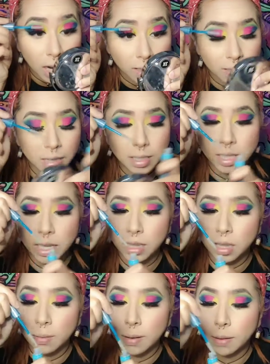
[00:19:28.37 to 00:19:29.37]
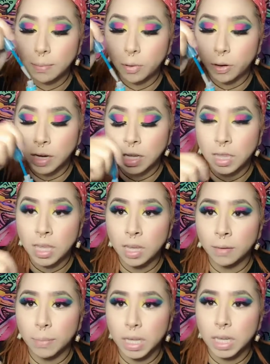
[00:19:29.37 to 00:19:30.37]
and it's not to lengthen them or
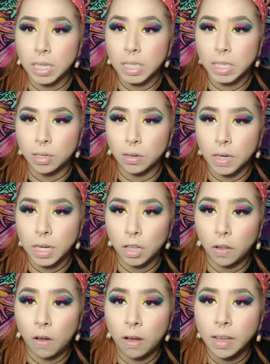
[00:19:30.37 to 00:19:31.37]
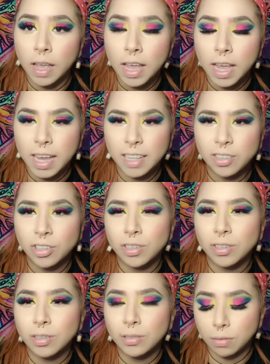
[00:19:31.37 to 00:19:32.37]
anything because they're already long. It's
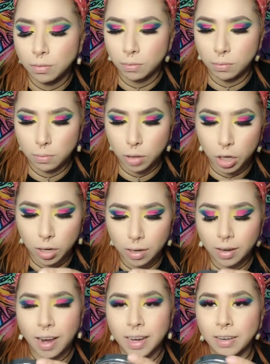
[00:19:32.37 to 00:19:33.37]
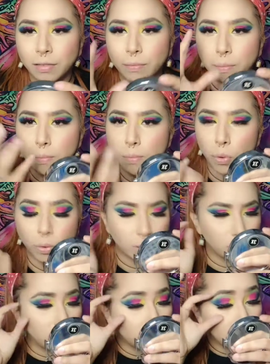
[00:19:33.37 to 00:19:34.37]
just to kind of mold them